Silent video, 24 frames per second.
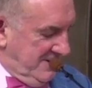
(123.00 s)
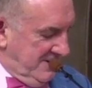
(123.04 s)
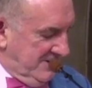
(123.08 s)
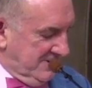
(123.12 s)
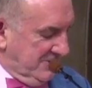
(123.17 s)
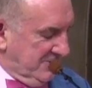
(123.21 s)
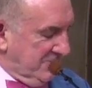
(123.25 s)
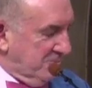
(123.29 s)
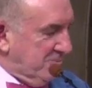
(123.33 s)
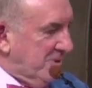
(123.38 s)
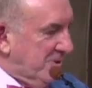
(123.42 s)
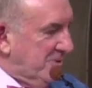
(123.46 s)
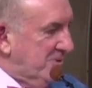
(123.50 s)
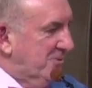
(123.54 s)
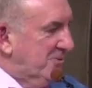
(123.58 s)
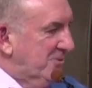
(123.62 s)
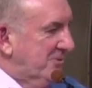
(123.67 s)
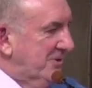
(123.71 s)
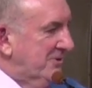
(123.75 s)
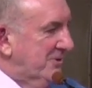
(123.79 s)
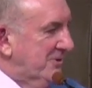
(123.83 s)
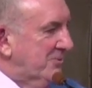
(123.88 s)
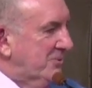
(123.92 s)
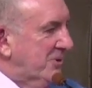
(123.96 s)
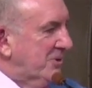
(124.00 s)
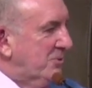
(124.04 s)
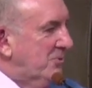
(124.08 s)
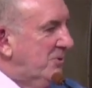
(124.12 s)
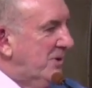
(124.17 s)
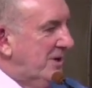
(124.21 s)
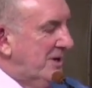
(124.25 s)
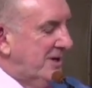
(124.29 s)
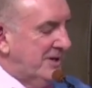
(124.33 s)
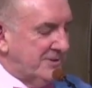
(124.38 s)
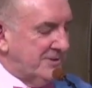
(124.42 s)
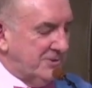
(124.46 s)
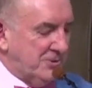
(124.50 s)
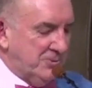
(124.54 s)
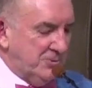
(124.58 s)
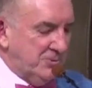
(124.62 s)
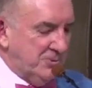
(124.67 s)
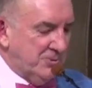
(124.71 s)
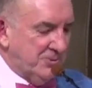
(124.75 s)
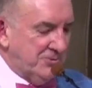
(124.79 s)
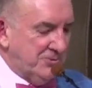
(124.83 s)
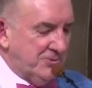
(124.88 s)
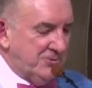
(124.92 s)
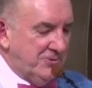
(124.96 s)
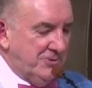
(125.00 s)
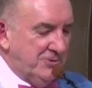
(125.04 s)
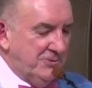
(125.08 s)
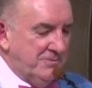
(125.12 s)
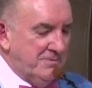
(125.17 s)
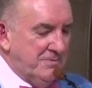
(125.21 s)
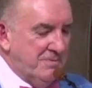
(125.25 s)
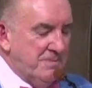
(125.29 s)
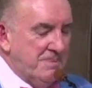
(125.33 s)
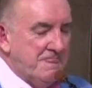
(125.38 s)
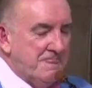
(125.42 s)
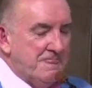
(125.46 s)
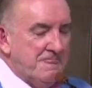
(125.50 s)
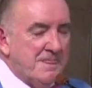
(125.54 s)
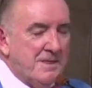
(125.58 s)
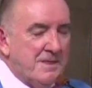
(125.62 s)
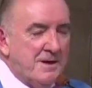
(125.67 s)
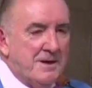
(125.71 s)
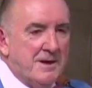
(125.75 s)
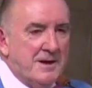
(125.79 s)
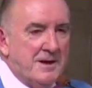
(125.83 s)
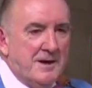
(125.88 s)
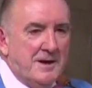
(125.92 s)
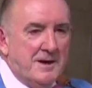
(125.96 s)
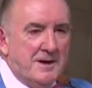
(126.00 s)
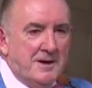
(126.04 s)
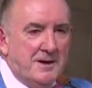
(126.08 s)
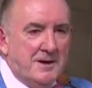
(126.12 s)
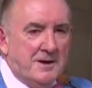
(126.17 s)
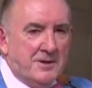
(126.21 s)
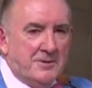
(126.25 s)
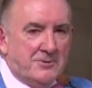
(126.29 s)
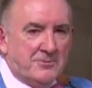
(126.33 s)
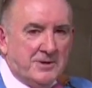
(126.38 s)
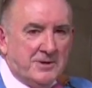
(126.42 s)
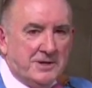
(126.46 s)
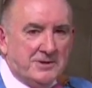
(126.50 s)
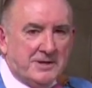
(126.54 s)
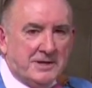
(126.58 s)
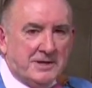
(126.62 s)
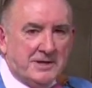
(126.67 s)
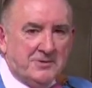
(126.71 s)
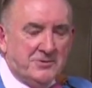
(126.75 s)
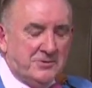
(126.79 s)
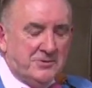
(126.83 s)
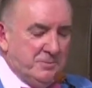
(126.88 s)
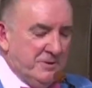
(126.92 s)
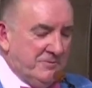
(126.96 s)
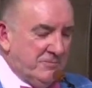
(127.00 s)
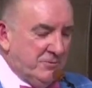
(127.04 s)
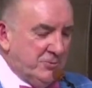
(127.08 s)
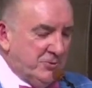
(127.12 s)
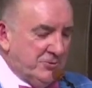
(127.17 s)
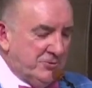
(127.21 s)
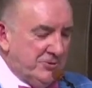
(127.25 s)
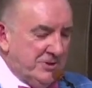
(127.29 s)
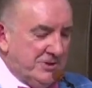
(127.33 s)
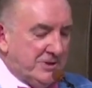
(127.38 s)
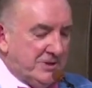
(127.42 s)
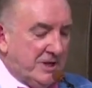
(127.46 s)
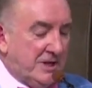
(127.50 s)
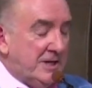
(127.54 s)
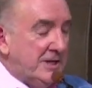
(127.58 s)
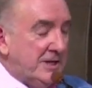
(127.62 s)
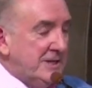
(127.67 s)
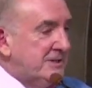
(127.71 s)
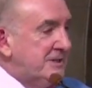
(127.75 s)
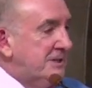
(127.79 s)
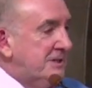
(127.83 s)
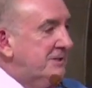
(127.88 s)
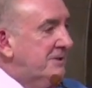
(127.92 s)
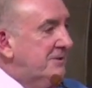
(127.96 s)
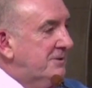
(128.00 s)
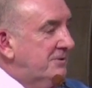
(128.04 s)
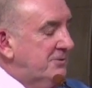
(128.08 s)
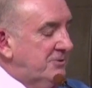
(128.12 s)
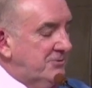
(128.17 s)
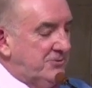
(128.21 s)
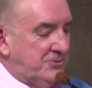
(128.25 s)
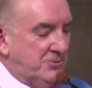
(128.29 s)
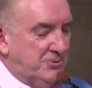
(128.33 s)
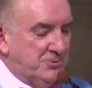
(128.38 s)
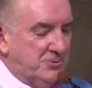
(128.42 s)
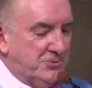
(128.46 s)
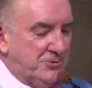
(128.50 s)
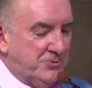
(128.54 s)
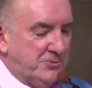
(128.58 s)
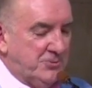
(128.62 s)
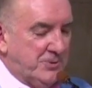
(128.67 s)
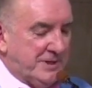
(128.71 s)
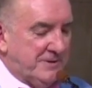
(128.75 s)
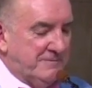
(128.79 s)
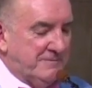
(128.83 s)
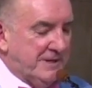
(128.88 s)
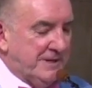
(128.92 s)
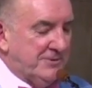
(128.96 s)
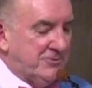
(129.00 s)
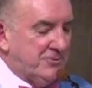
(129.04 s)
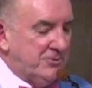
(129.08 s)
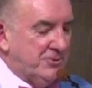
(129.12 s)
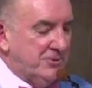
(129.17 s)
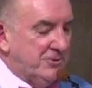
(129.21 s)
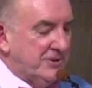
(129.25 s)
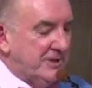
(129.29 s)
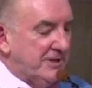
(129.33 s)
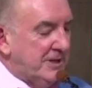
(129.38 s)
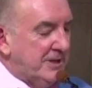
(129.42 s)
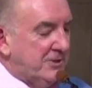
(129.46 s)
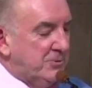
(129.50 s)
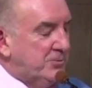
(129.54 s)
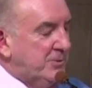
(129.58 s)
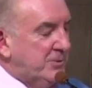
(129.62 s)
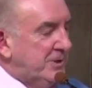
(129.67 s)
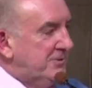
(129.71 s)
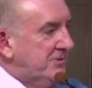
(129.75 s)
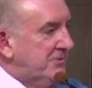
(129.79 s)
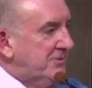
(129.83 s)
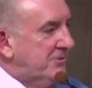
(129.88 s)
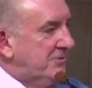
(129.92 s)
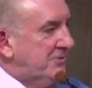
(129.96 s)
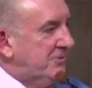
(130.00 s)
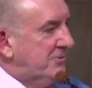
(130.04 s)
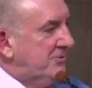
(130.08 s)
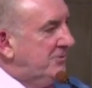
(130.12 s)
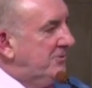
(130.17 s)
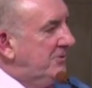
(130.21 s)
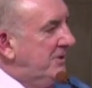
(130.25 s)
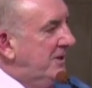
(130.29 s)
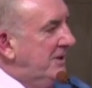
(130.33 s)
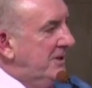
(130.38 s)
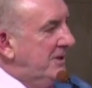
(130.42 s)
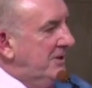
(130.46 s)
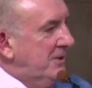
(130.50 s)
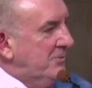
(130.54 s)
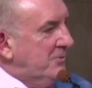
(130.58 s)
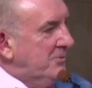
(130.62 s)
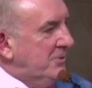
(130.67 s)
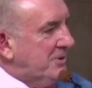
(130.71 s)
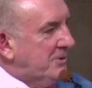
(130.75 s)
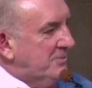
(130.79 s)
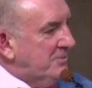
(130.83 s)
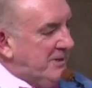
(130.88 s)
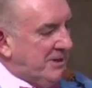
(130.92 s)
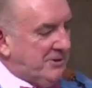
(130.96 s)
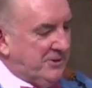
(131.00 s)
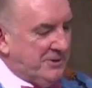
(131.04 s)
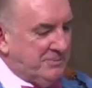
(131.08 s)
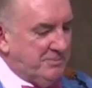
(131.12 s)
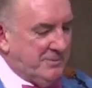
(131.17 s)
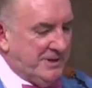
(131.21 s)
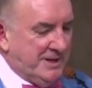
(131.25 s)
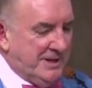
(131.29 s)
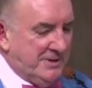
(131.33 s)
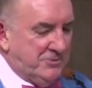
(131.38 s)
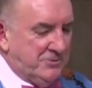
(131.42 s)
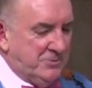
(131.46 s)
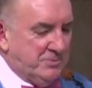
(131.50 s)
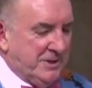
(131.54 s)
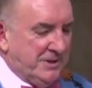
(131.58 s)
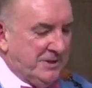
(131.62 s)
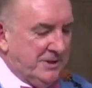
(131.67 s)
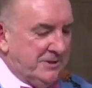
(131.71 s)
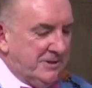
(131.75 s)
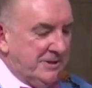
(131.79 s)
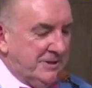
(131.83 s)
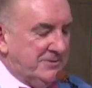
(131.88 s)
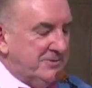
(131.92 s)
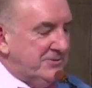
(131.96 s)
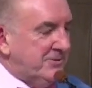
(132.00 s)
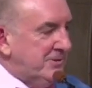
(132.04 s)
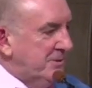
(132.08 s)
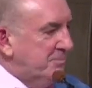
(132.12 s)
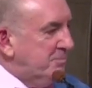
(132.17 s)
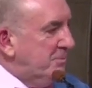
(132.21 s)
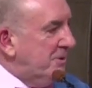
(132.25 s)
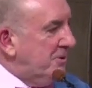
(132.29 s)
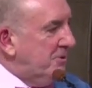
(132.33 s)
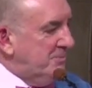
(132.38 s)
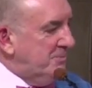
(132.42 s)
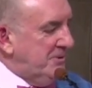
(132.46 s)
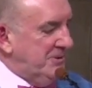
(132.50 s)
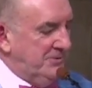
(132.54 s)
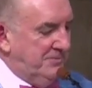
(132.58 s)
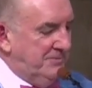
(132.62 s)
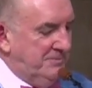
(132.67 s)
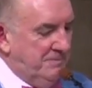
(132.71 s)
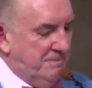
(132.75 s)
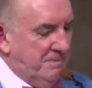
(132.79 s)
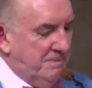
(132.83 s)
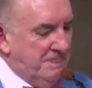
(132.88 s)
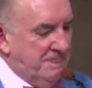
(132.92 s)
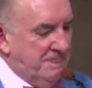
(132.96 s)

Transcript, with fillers: I'd enrolled in the required course. 3 days before she died, Sue was one of our two legal witnesses when I married my husband Clint in Melbourne.